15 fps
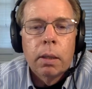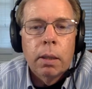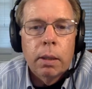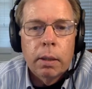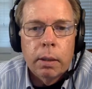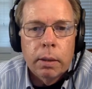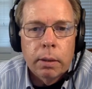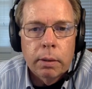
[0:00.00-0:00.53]

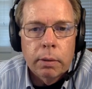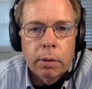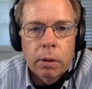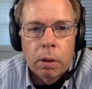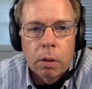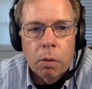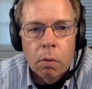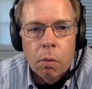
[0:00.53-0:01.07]

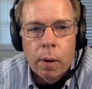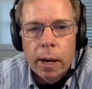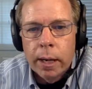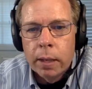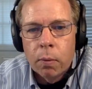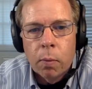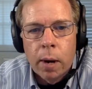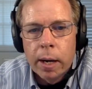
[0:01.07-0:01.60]

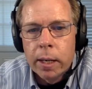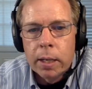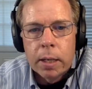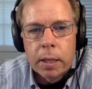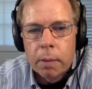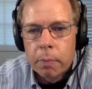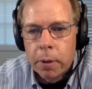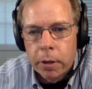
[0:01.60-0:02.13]
Why did
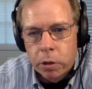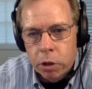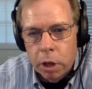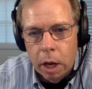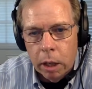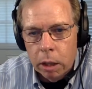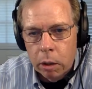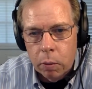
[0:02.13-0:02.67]
he compare
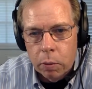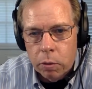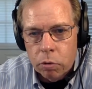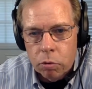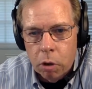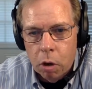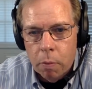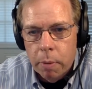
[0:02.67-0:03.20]
chocolate with
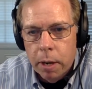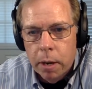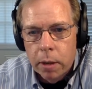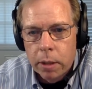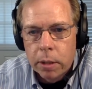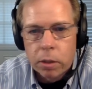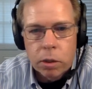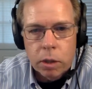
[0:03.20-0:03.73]

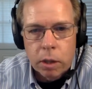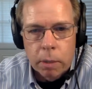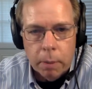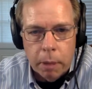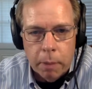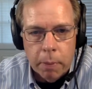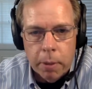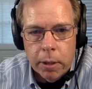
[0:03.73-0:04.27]
strawberry instead of
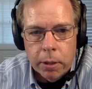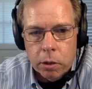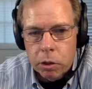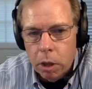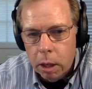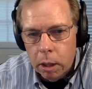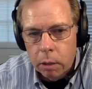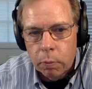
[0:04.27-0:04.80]
comparing
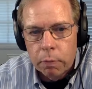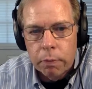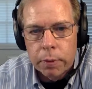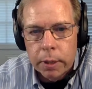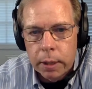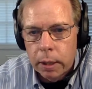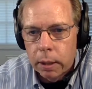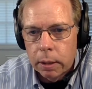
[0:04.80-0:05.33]
chocolate with
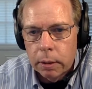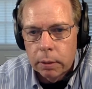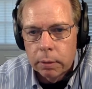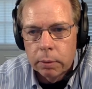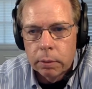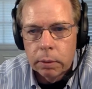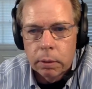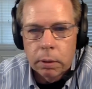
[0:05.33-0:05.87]
vanilla?
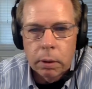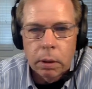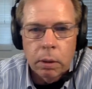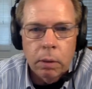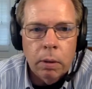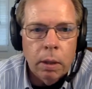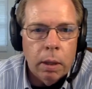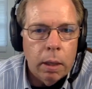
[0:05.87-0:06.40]

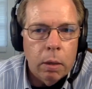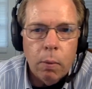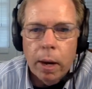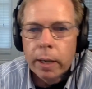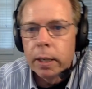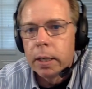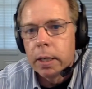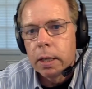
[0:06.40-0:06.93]
And
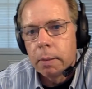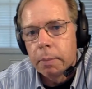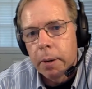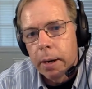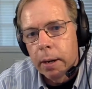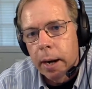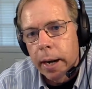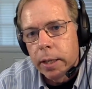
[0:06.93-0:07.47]
why did he
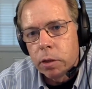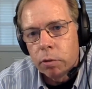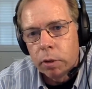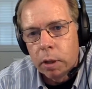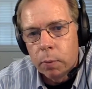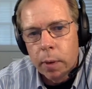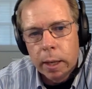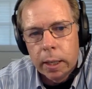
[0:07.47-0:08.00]
compare ice
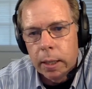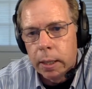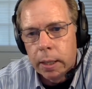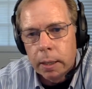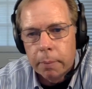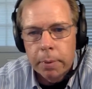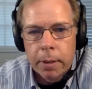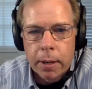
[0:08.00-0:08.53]
cream? Why didn't he
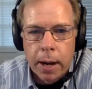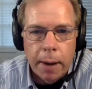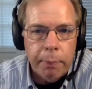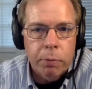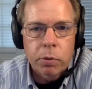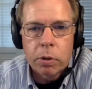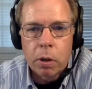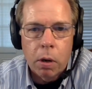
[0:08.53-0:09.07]
compare
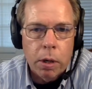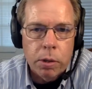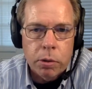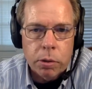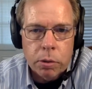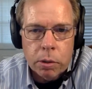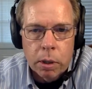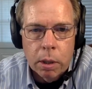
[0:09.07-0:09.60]
apples and
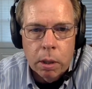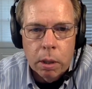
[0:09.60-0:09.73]
oranges?